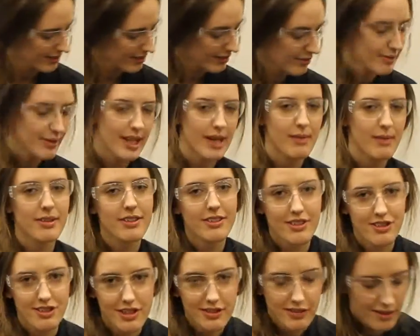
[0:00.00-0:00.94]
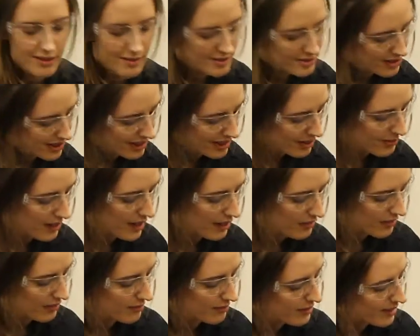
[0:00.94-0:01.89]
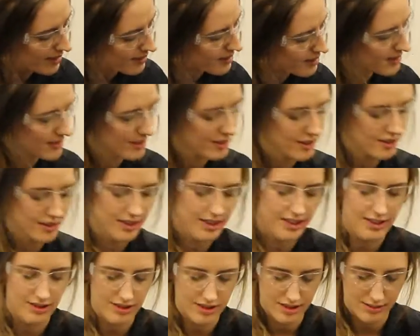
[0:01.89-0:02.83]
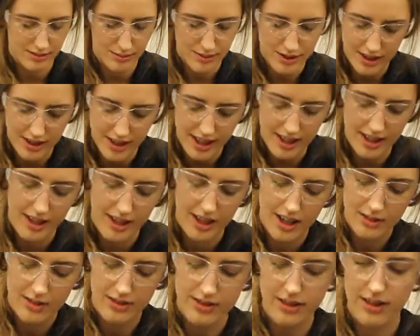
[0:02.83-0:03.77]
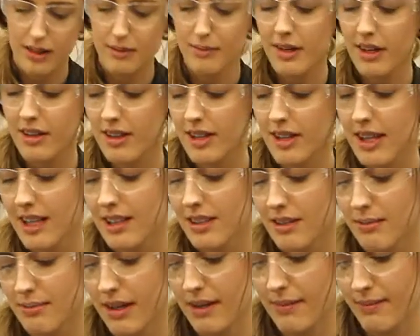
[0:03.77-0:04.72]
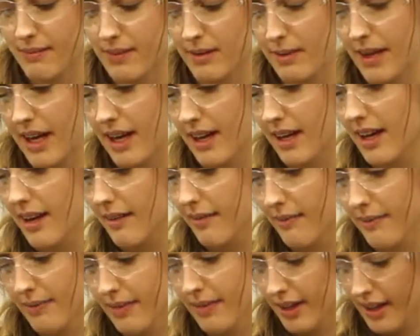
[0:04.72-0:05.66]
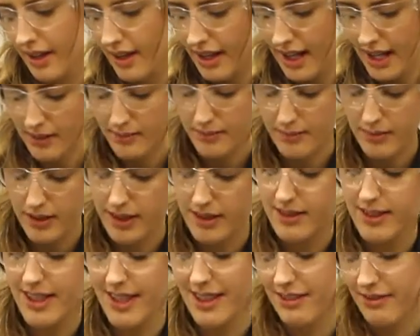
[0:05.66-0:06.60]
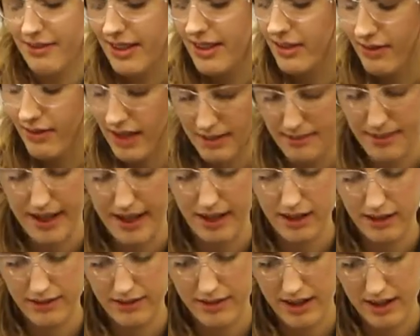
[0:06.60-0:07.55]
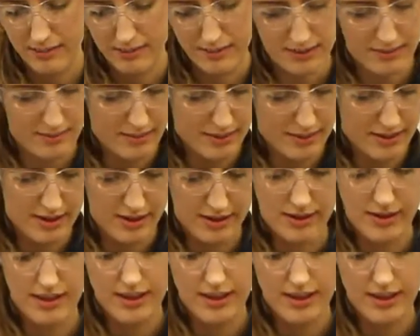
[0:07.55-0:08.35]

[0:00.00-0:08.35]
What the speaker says: When we come on to shift, we want to check the bag valve mask is in good condition and working. We're just going to block the end and pump the bag up. We're going to take the reservoir bag off and pop it on